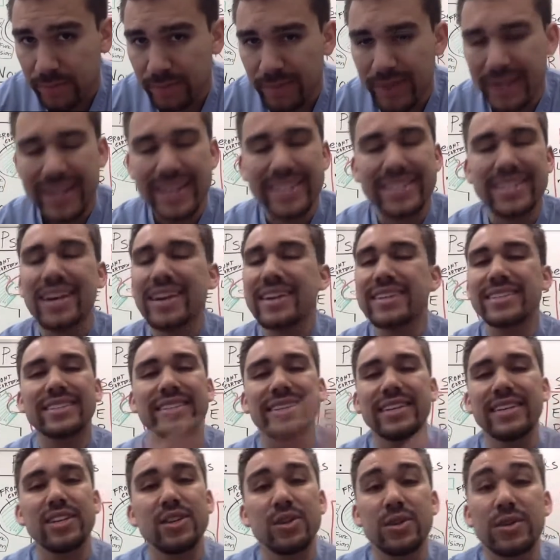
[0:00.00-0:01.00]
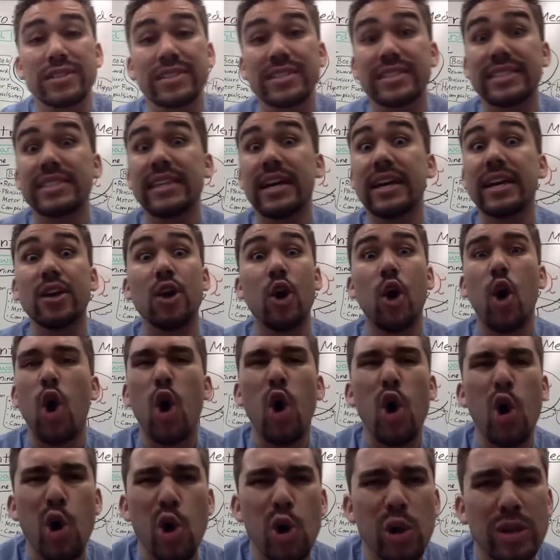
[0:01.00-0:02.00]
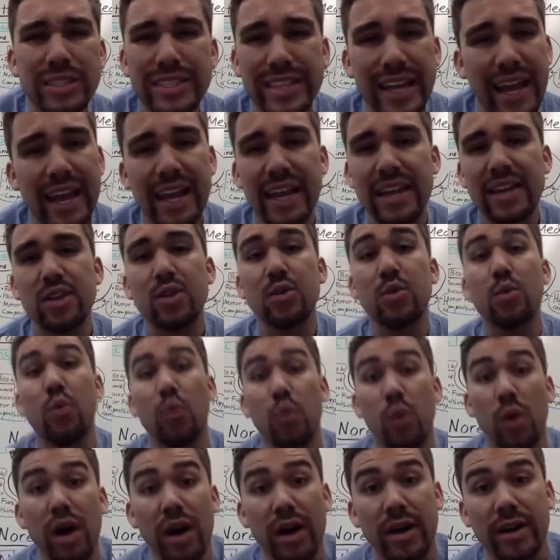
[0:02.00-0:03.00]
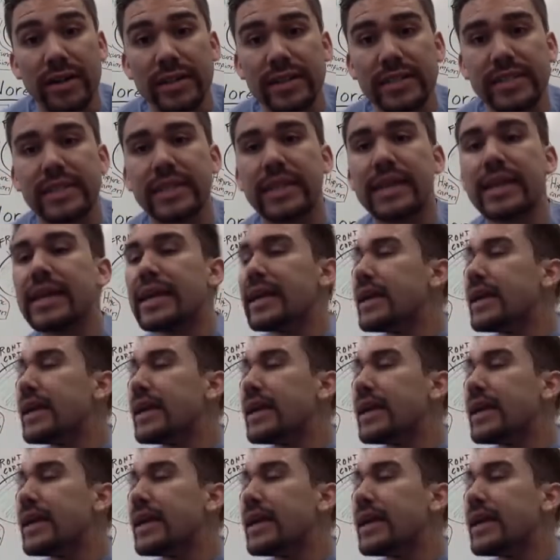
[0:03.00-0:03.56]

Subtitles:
Because honestly, you can study all day you want,